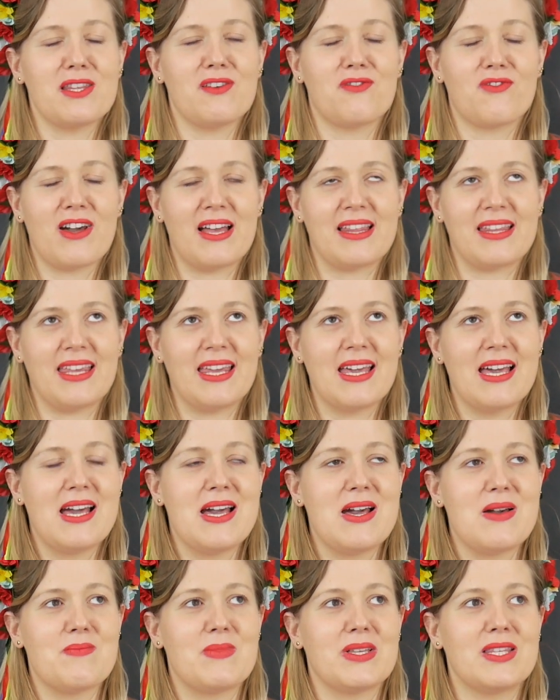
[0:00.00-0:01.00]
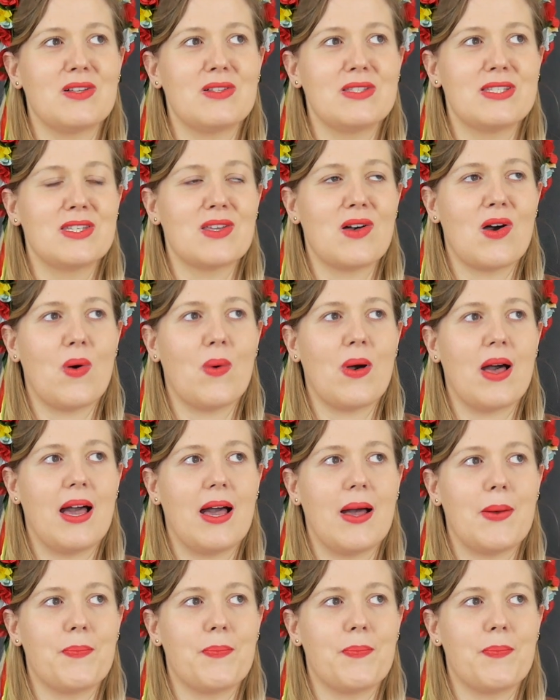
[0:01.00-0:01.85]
funny, but also